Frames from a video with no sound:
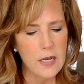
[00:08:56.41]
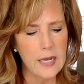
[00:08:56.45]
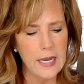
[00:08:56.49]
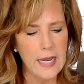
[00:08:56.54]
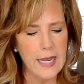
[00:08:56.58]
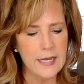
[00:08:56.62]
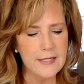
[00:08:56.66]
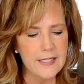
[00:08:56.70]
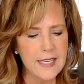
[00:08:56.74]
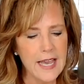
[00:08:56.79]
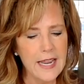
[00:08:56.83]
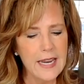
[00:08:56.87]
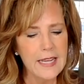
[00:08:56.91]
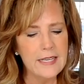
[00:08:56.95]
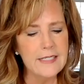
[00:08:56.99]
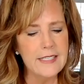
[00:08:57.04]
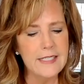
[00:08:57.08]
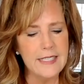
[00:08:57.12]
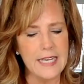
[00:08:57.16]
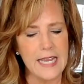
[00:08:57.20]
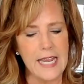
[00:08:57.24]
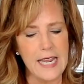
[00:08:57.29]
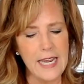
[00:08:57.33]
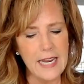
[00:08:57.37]
it's getting
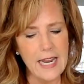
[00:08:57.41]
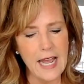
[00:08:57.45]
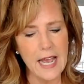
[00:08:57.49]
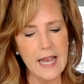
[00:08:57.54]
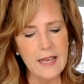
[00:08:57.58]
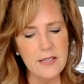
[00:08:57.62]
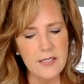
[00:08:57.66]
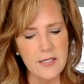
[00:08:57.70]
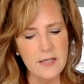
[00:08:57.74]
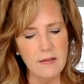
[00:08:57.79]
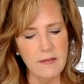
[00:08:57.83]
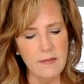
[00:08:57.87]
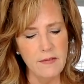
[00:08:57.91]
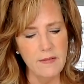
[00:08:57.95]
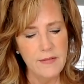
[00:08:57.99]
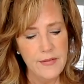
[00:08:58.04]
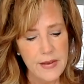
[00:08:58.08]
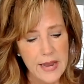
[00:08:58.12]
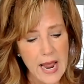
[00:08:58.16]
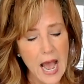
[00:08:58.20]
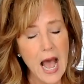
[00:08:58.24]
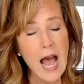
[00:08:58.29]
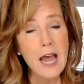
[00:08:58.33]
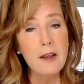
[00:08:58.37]
seen as
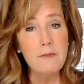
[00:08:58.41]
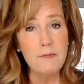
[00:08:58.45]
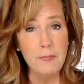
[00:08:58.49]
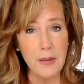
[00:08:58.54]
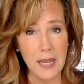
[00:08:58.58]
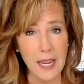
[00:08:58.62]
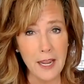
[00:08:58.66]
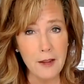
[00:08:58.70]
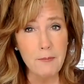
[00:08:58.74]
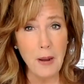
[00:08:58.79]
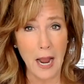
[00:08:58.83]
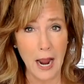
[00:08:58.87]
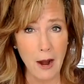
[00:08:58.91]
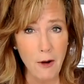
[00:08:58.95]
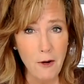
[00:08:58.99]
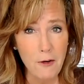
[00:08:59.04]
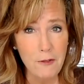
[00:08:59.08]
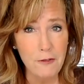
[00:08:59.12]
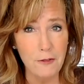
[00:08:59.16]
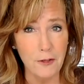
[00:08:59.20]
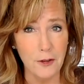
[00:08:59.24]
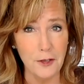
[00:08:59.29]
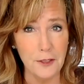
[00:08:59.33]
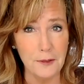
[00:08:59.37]
not being
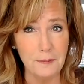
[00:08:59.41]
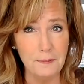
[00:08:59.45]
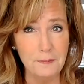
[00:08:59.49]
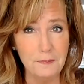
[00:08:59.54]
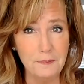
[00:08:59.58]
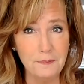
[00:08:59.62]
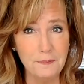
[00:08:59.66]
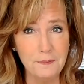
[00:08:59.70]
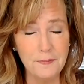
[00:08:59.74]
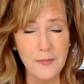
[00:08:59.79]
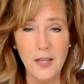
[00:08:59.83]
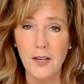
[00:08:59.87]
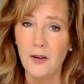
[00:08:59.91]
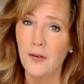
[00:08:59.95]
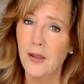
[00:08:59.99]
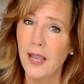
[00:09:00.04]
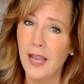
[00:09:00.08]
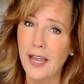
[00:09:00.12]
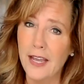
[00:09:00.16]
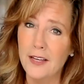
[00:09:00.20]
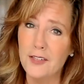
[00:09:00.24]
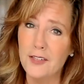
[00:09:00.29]
powerful. Okay,